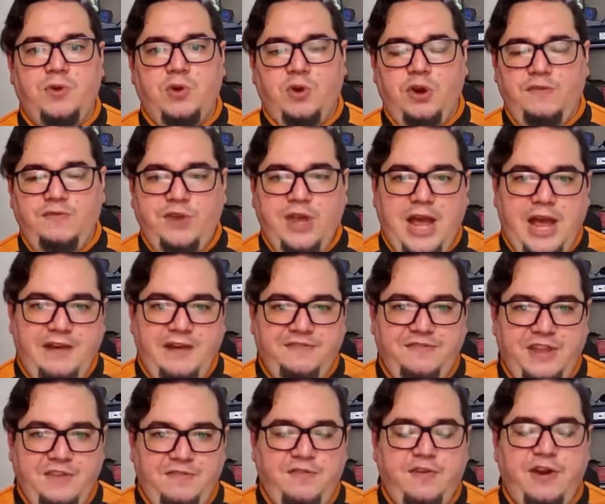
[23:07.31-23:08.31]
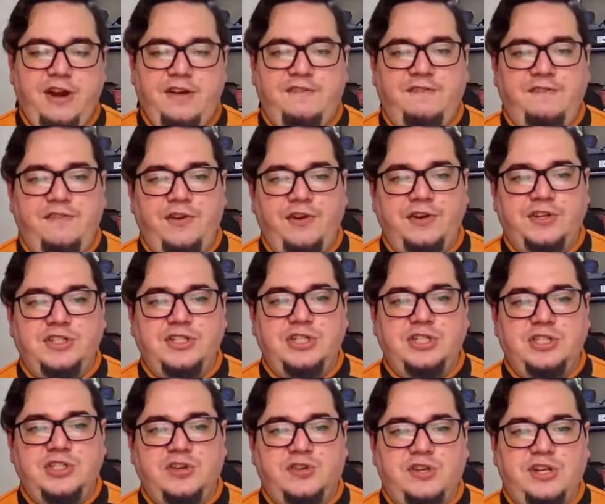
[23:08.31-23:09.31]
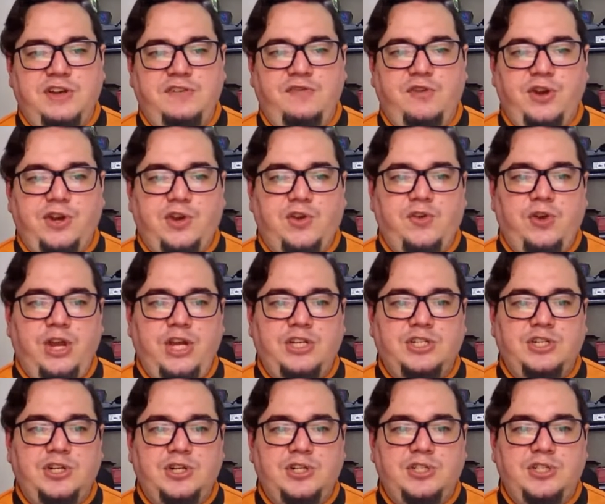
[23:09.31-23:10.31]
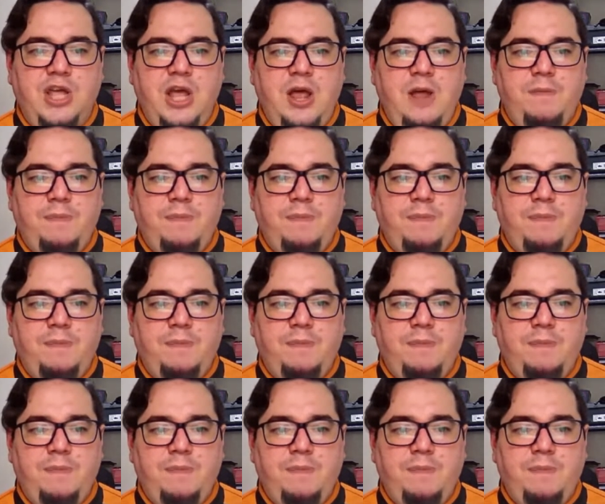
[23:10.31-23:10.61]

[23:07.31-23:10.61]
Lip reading: or if you have different versions or different creatures,